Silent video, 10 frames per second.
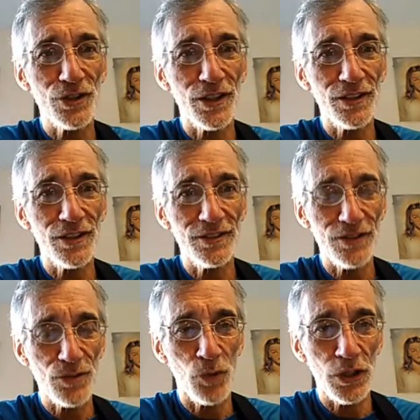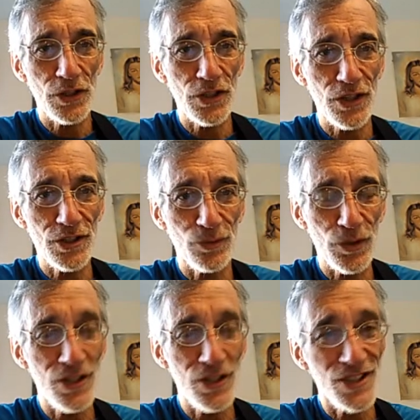uh, this morning session
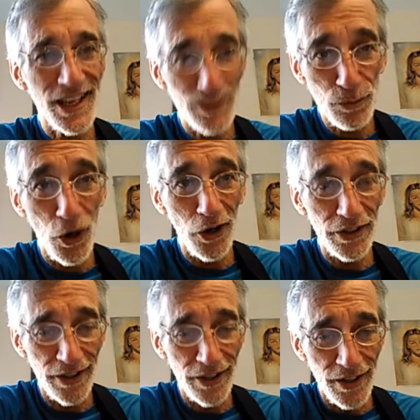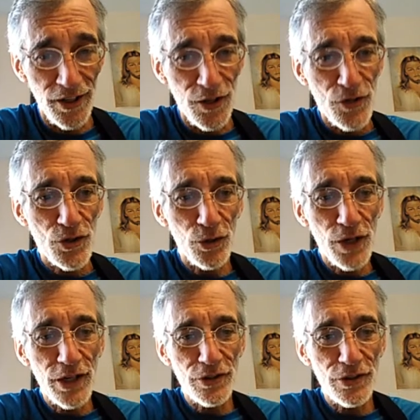with the second part. So
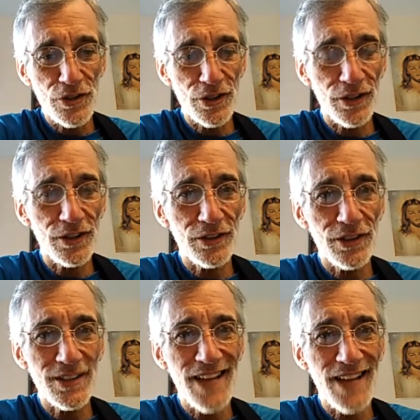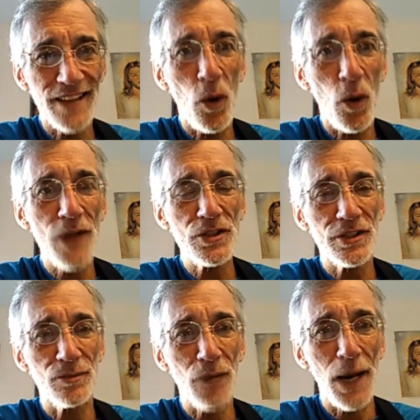the, here is the, the, the 10
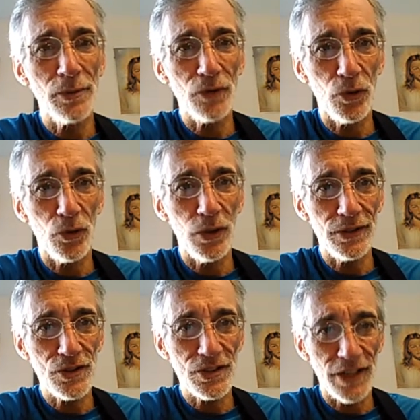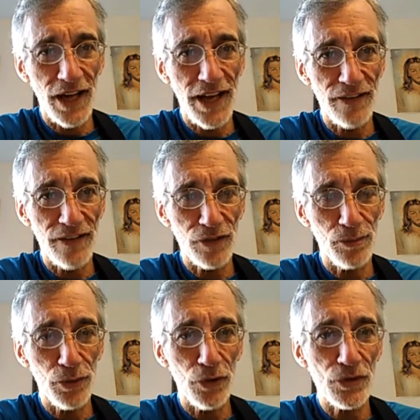question Bible quiz that I have
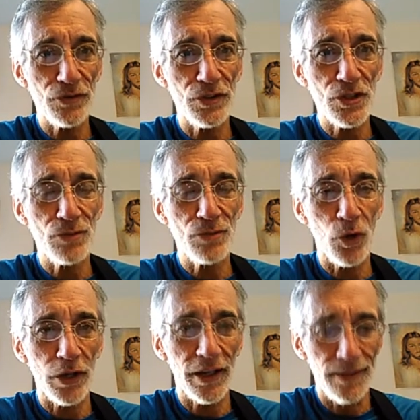composed for this morning.